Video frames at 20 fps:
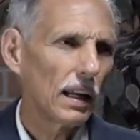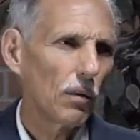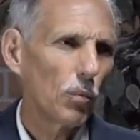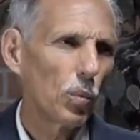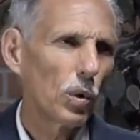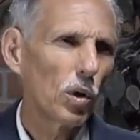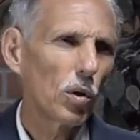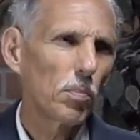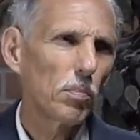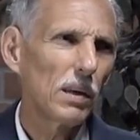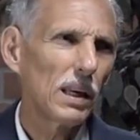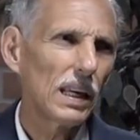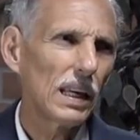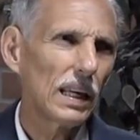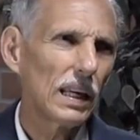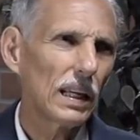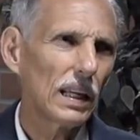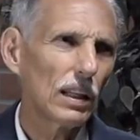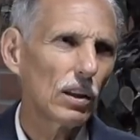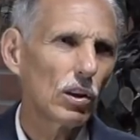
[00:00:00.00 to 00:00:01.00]
will
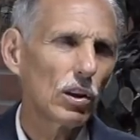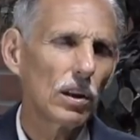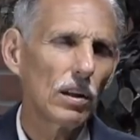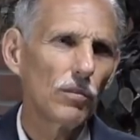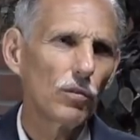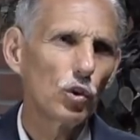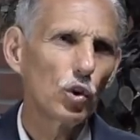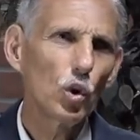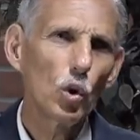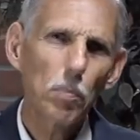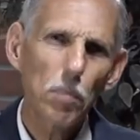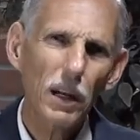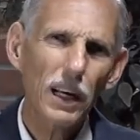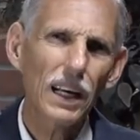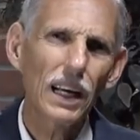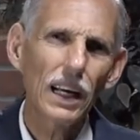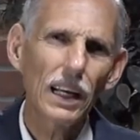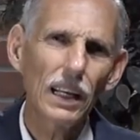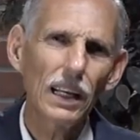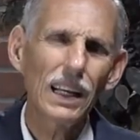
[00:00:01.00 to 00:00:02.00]
be
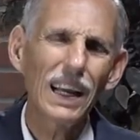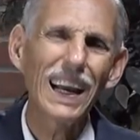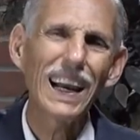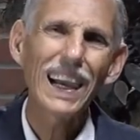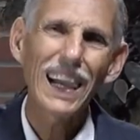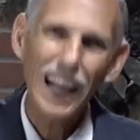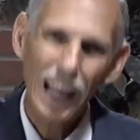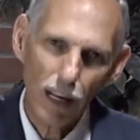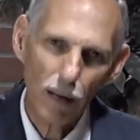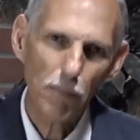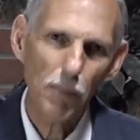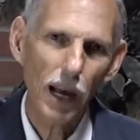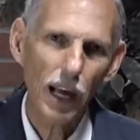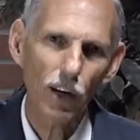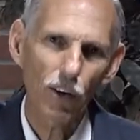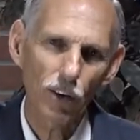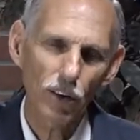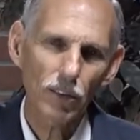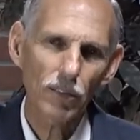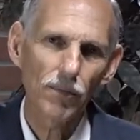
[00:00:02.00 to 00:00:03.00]
duplicated in like
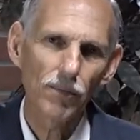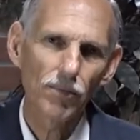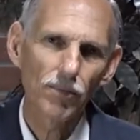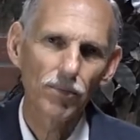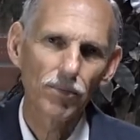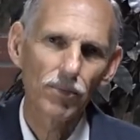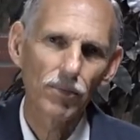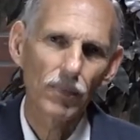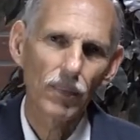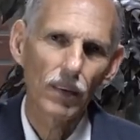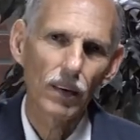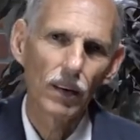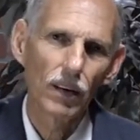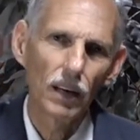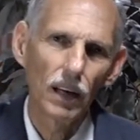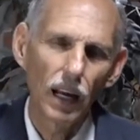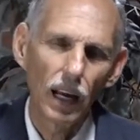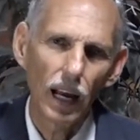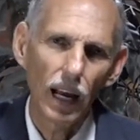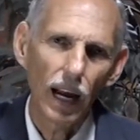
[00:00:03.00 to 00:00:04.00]
manner,
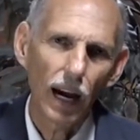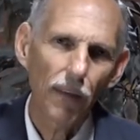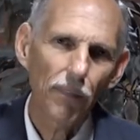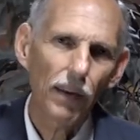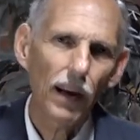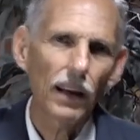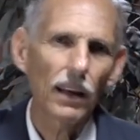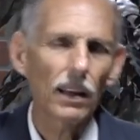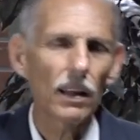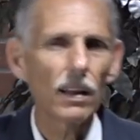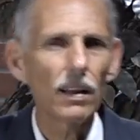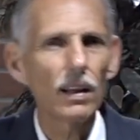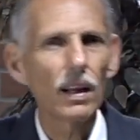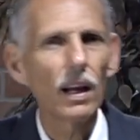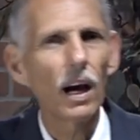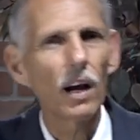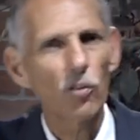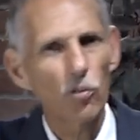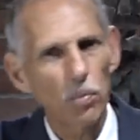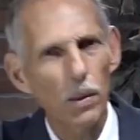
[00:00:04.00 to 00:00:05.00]
and that
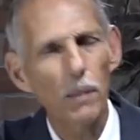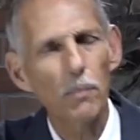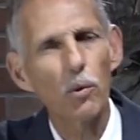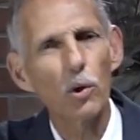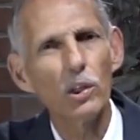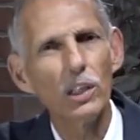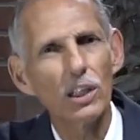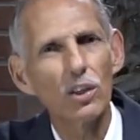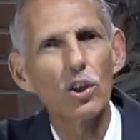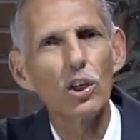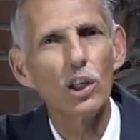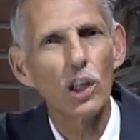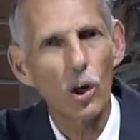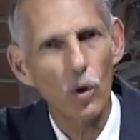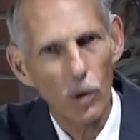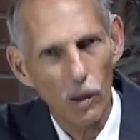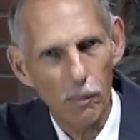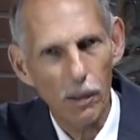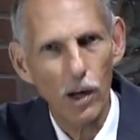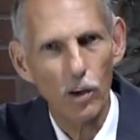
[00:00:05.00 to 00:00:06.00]
God's people need to
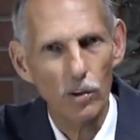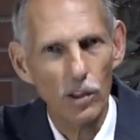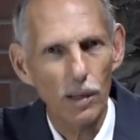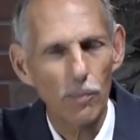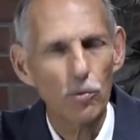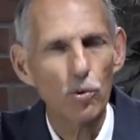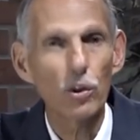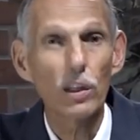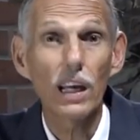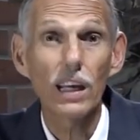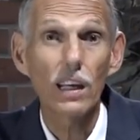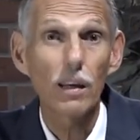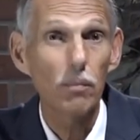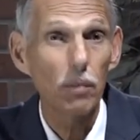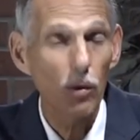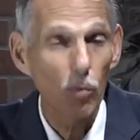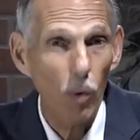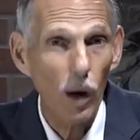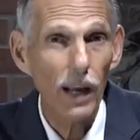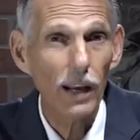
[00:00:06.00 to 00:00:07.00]
know about them so they can
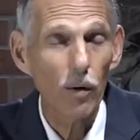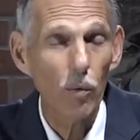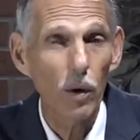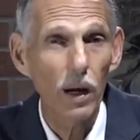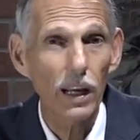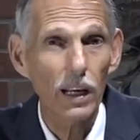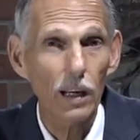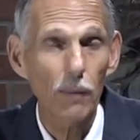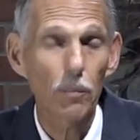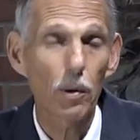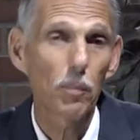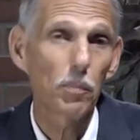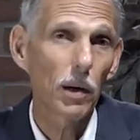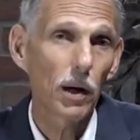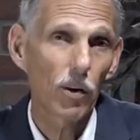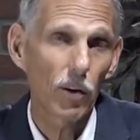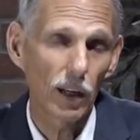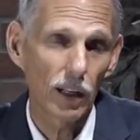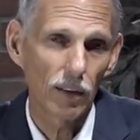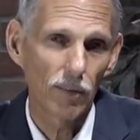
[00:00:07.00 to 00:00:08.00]
be wide awake and
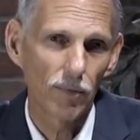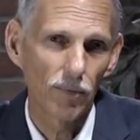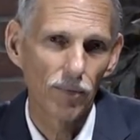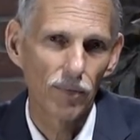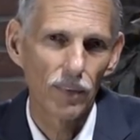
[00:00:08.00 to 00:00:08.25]
preparing.